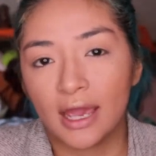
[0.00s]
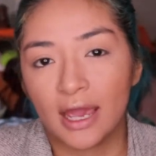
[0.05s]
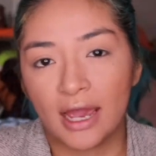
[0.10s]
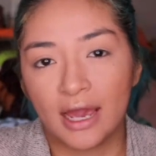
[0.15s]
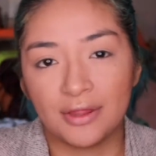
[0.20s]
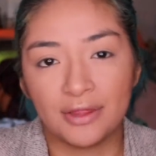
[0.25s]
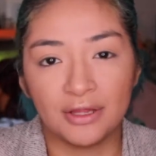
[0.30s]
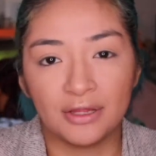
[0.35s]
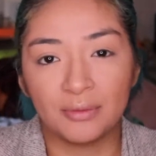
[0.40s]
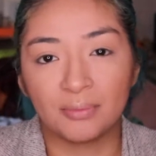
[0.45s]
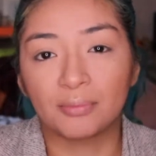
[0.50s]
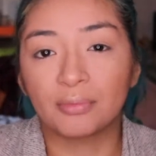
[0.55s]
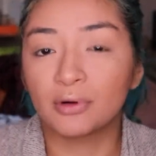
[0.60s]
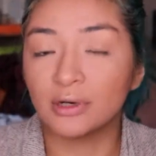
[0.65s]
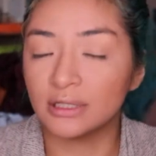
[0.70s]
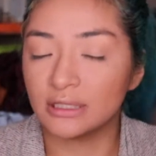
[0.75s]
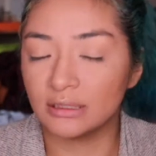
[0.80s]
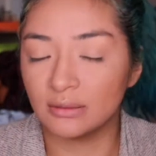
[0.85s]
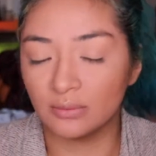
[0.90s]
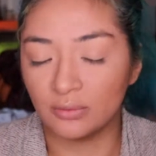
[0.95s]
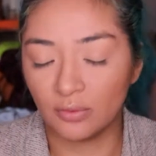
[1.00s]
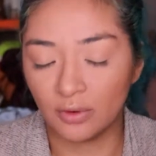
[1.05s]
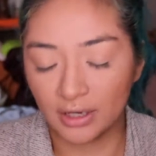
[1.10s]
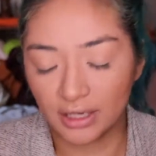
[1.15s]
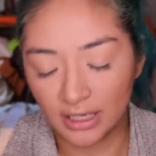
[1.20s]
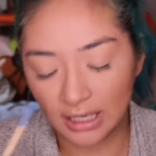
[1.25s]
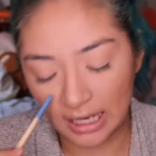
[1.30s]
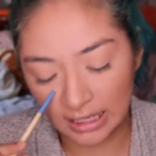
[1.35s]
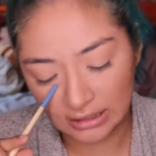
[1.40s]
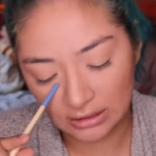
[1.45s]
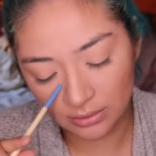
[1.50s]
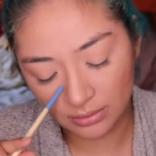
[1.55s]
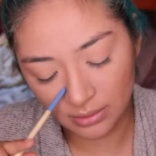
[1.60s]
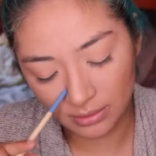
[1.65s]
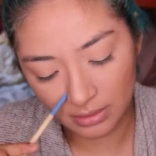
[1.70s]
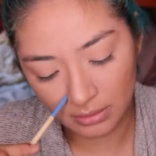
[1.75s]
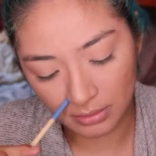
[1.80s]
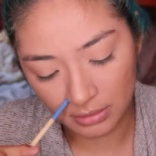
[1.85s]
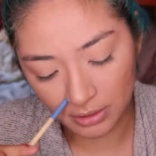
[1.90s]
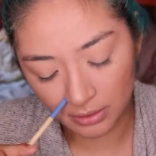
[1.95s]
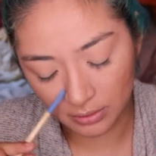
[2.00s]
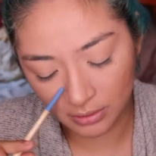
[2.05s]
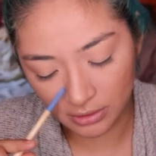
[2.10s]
And then the Prism one. I don't remember